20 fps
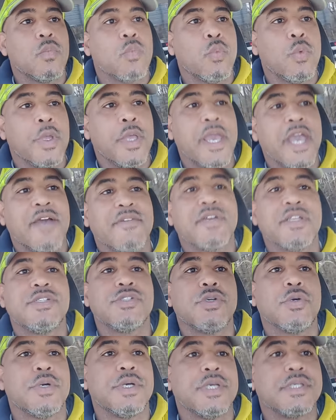We have a
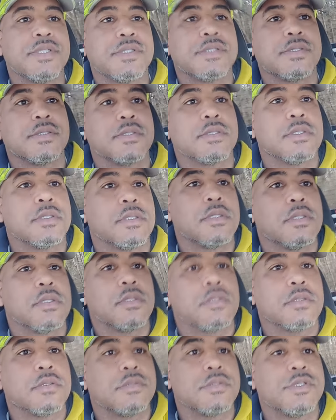choice
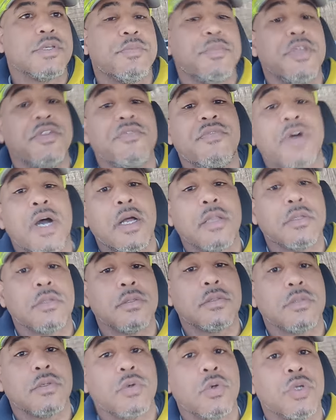to be
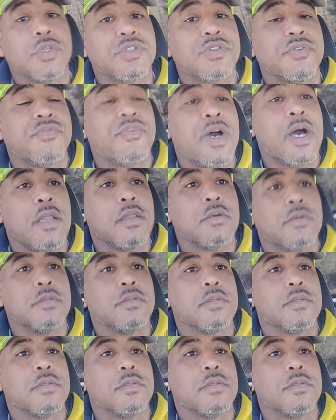followed or to follow.